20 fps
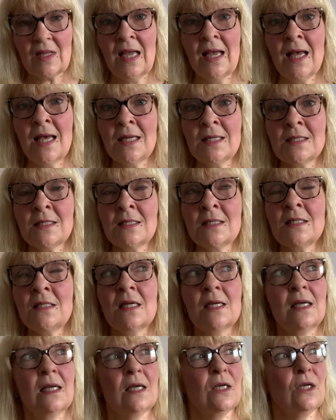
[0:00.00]
And
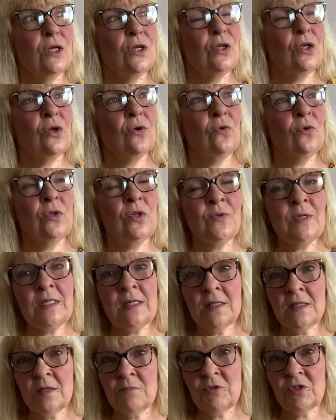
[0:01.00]
although it's
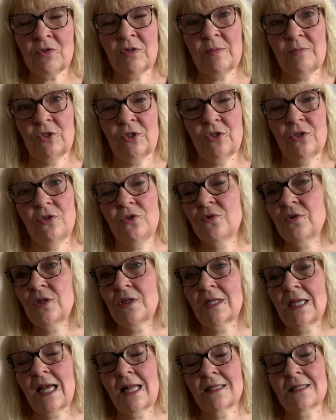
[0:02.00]
a subscription, you
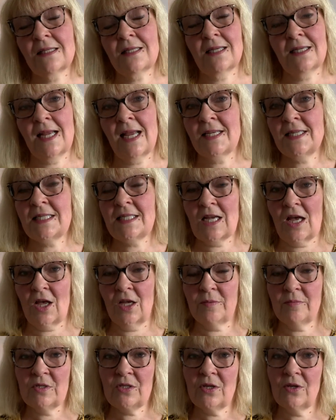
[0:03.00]
can cancel at any
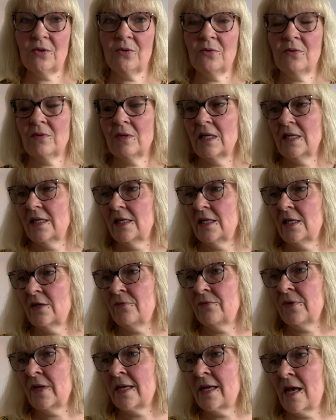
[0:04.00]
time. So
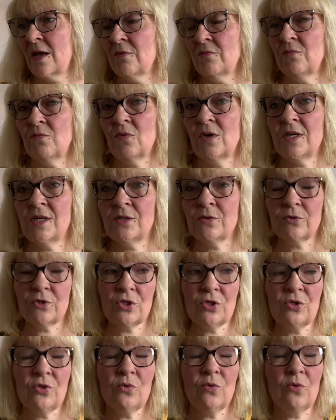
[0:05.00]
if I have one or
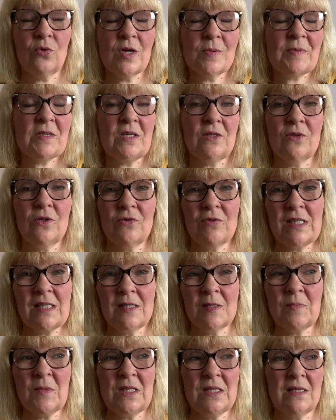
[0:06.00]
two, or up till
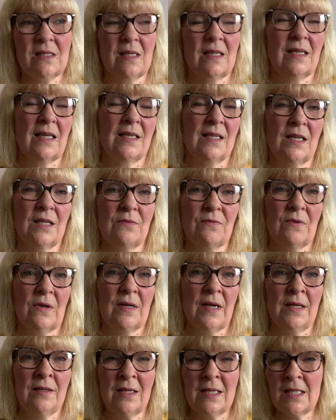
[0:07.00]
Christmas, and then I
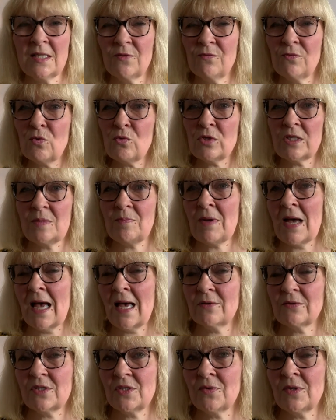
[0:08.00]
think it's
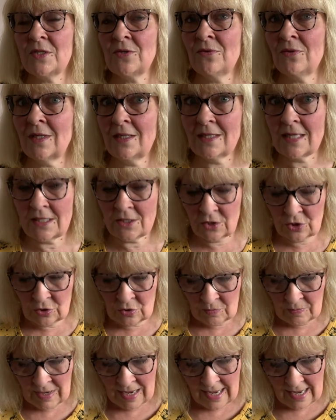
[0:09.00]
£40, so I don't think that's
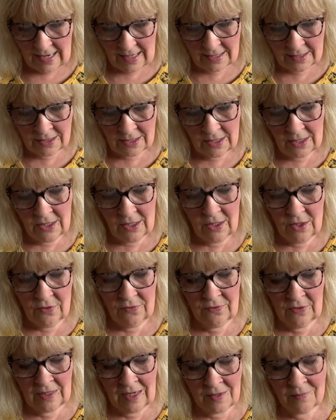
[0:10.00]
too bad
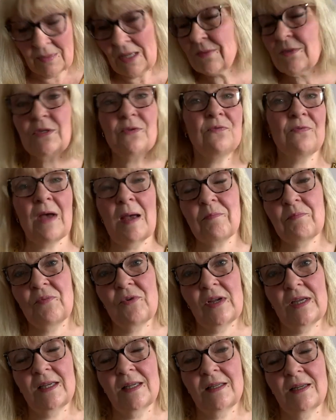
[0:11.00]
for that amount of
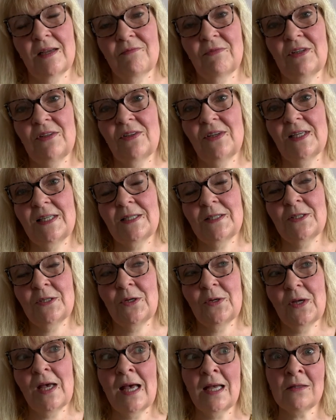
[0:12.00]
fabric and everything. So,
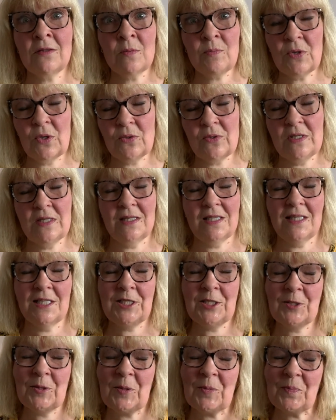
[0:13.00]
and the
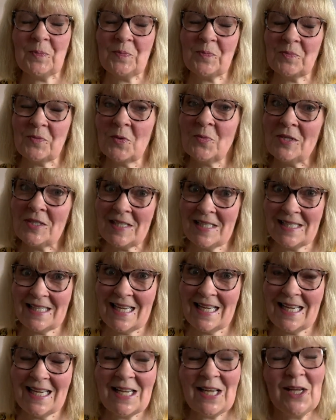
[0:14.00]
postage, so we'll
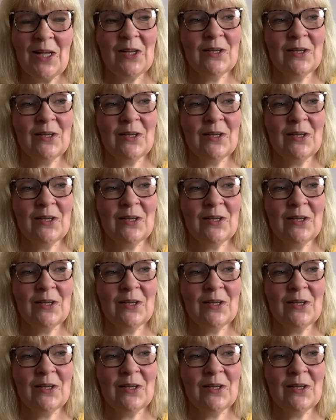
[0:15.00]
see.